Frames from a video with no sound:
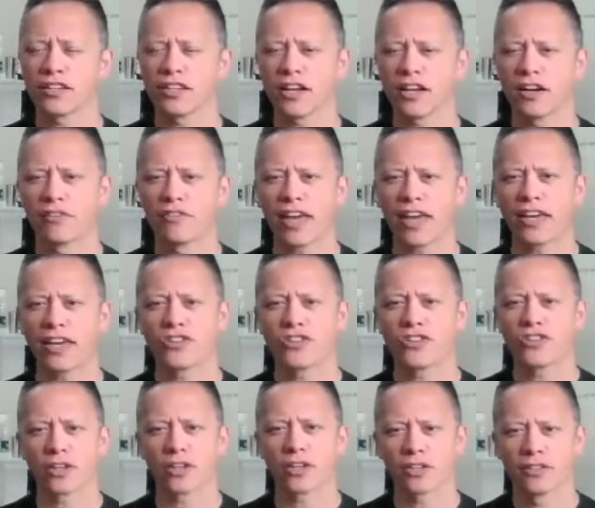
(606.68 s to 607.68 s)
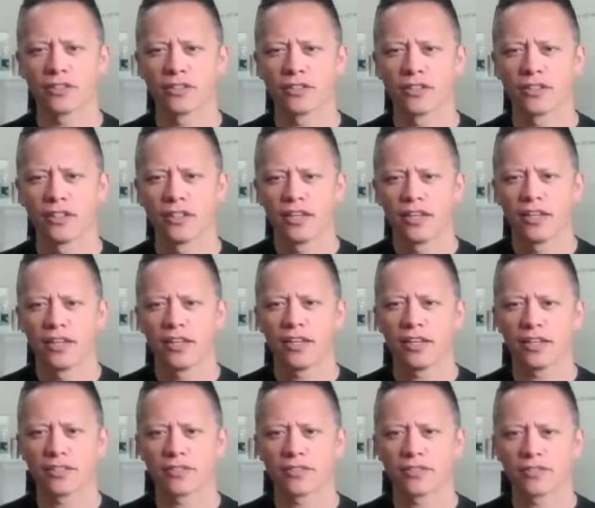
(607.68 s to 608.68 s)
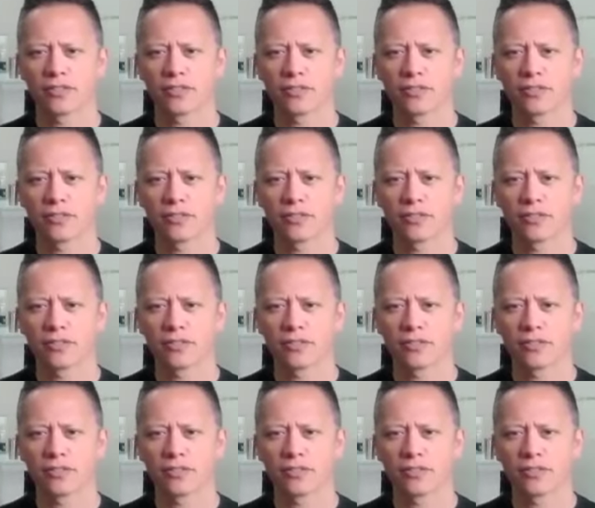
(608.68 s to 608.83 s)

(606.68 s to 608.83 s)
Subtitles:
of aging. It